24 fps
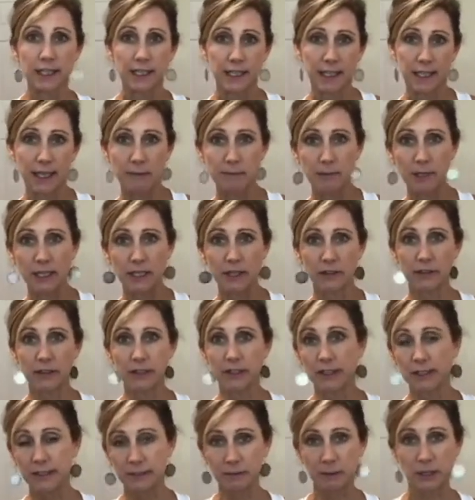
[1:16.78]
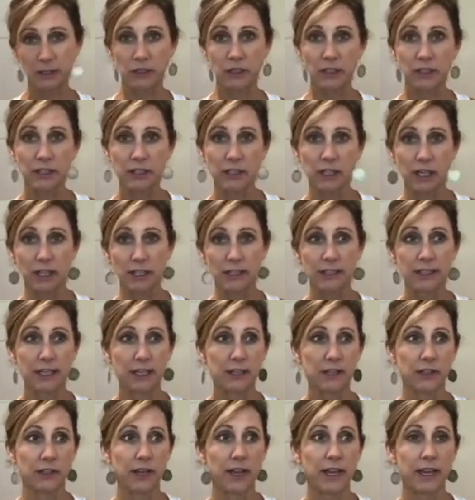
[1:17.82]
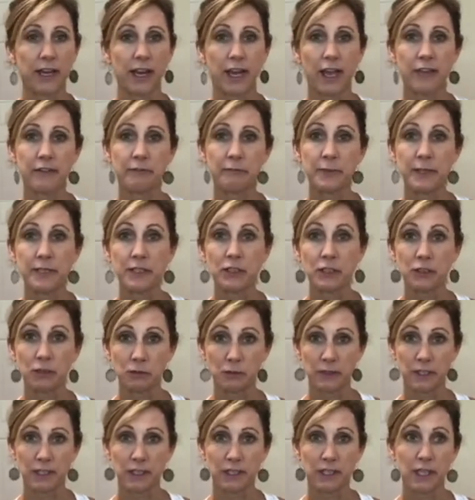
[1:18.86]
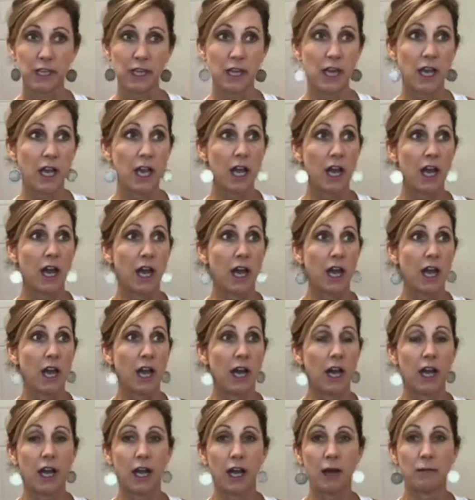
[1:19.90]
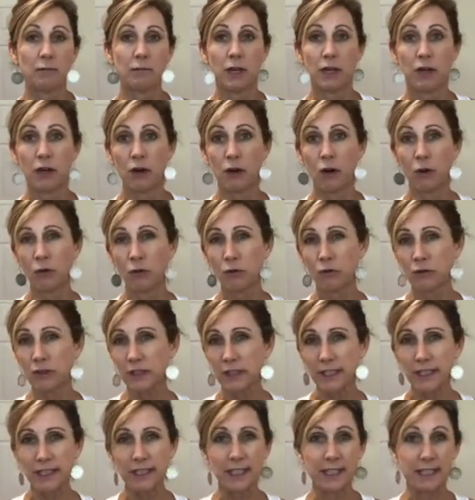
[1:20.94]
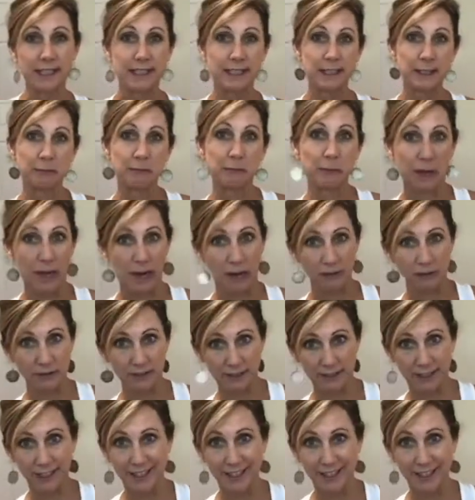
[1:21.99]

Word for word: and here in a special detox center, and I've been doing um, only like sprouts.